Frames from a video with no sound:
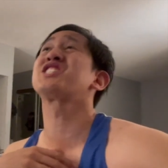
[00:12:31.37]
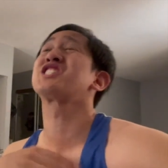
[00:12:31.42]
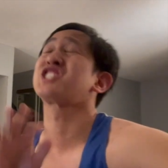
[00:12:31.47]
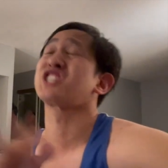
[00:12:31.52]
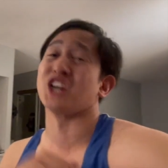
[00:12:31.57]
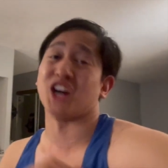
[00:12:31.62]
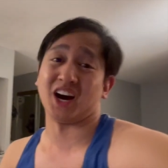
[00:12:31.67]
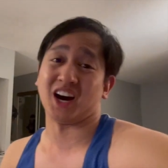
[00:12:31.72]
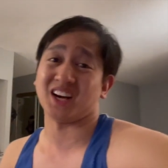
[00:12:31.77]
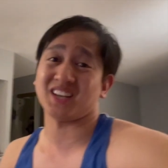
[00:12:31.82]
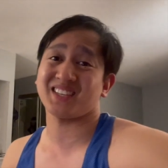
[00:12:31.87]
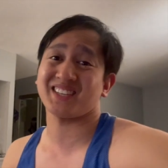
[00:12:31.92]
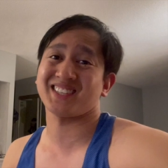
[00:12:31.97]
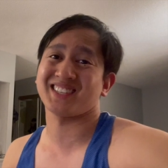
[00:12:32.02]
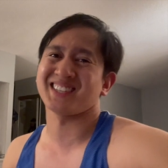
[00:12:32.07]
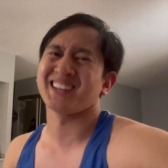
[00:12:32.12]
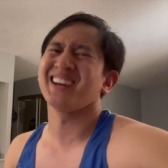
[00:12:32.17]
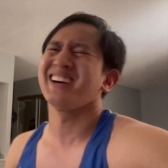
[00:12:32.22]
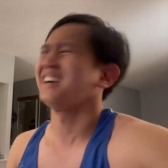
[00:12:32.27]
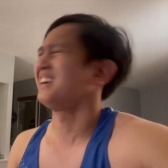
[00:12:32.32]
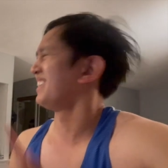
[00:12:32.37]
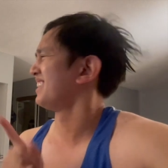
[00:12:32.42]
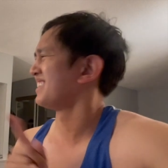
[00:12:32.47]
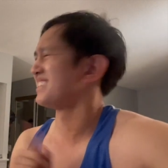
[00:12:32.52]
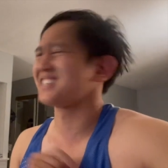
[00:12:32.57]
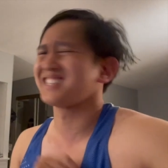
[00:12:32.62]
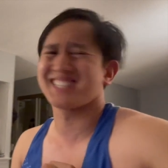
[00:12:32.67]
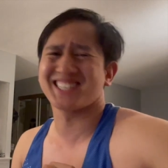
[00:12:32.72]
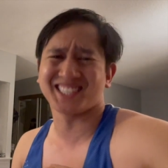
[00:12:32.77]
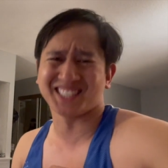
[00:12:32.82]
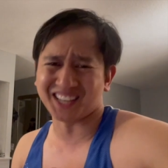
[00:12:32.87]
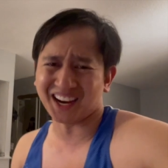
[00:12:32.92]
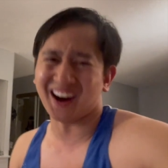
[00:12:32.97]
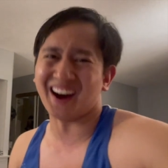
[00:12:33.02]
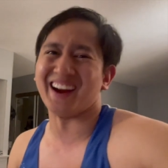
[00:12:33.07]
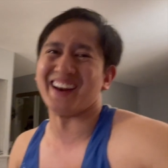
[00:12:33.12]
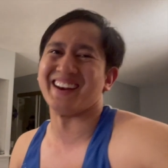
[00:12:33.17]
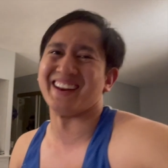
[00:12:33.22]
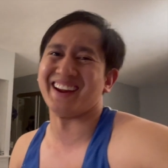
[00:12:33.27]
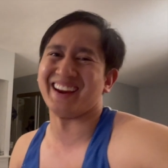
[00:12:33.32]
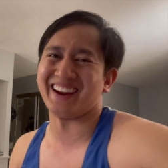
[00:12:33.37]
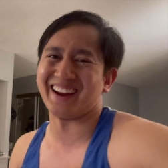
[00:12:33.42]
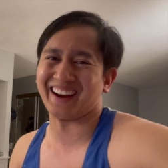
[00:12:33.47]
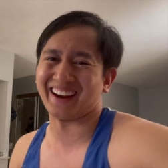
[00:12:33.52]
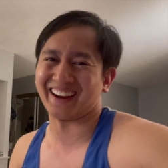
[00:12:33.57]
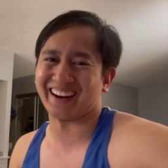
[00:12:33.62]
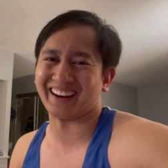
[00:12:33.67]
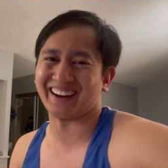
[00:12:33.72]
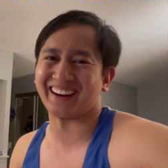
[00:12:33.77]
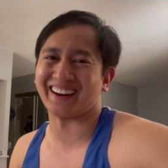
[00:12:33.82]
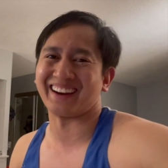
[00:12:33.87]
just stunning.